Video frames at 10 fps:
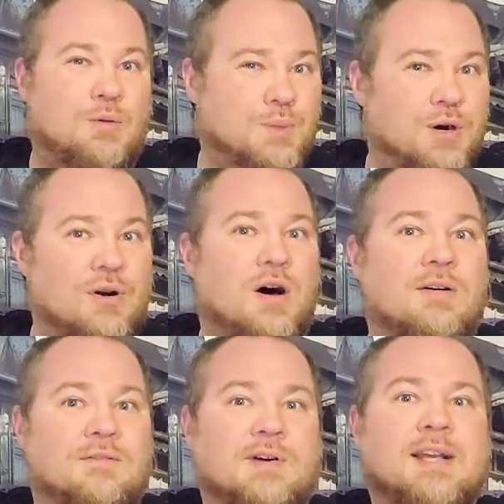Burnt
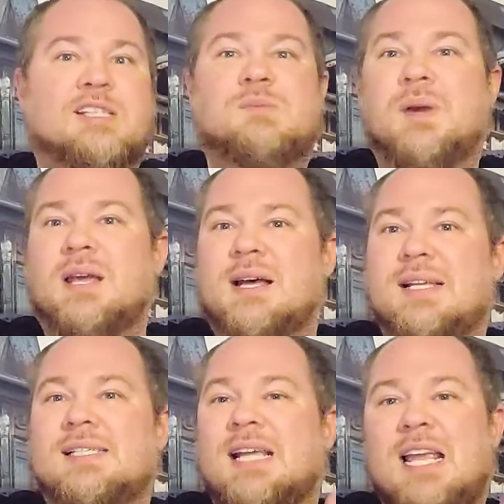Offerings
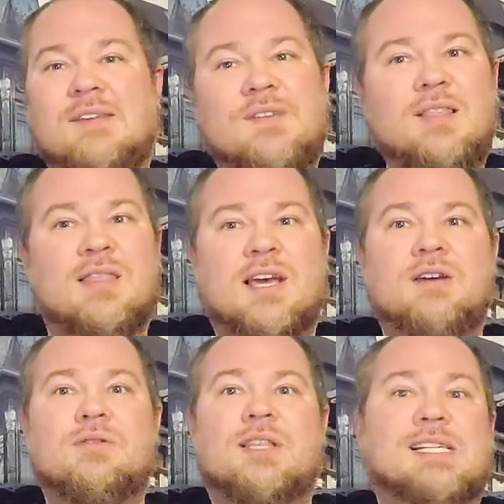because even
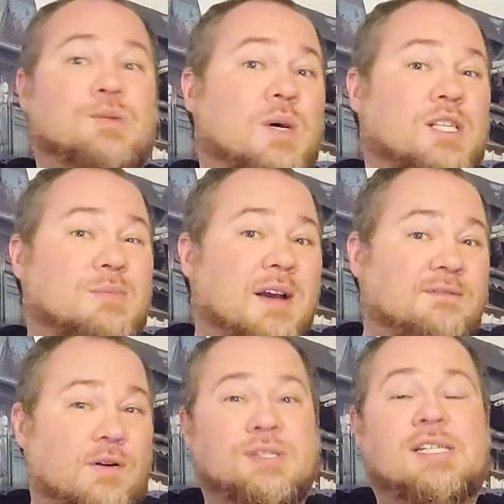though this was my
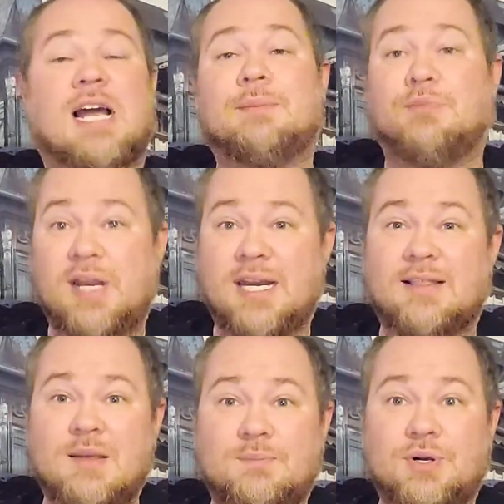first time reading
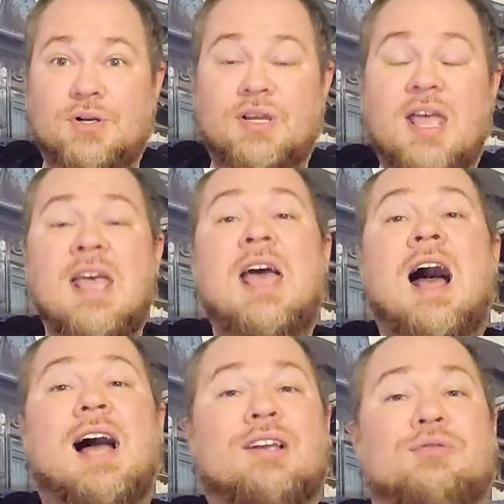the book,
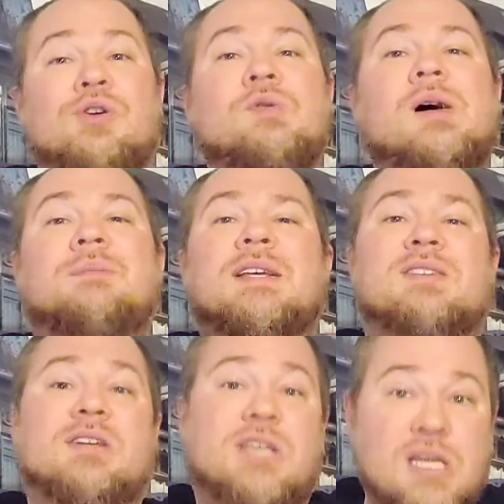I grew up as a
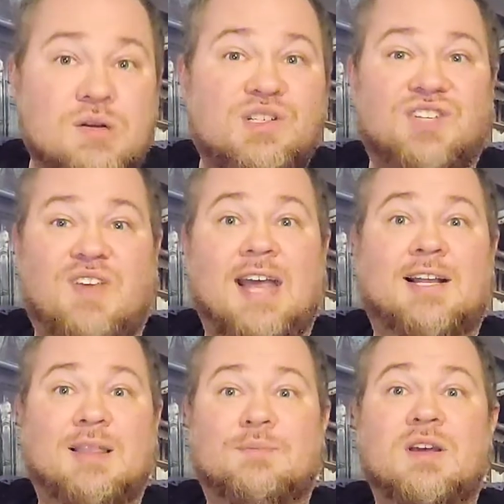huge fan
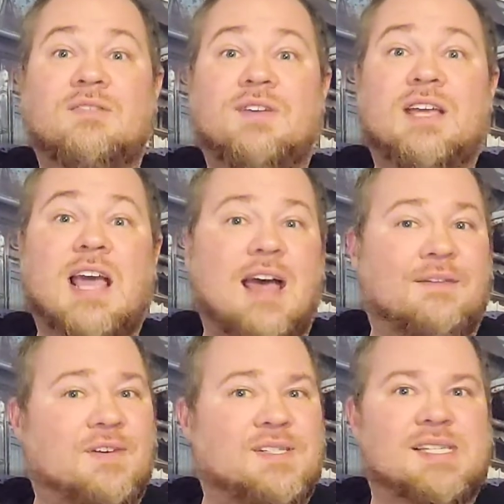of the movie
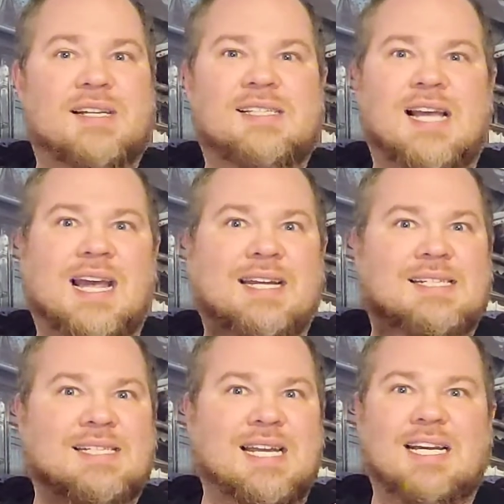ever since I had
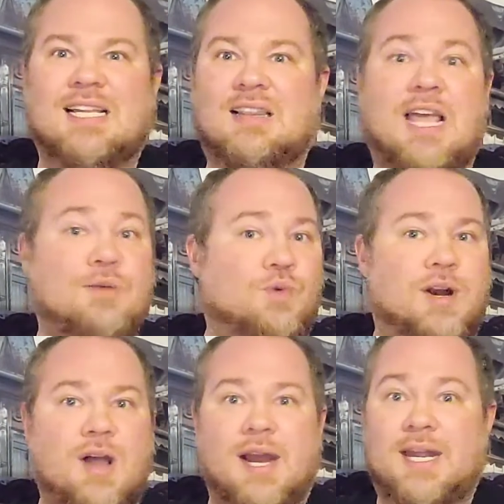seen it late one
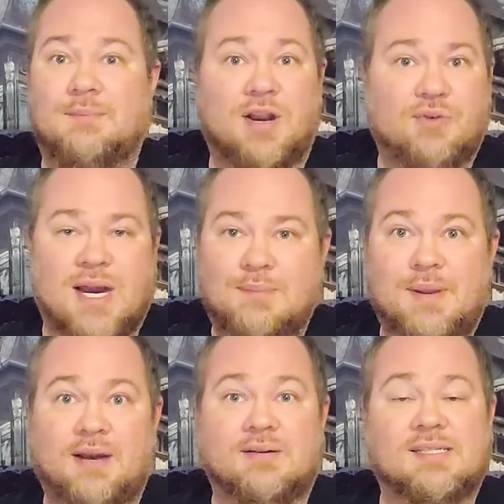night at my
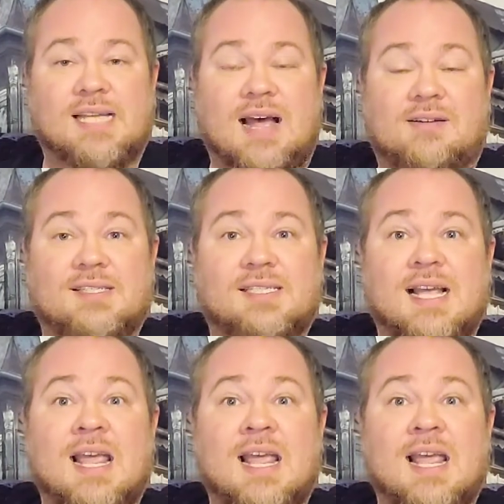grandparents' house.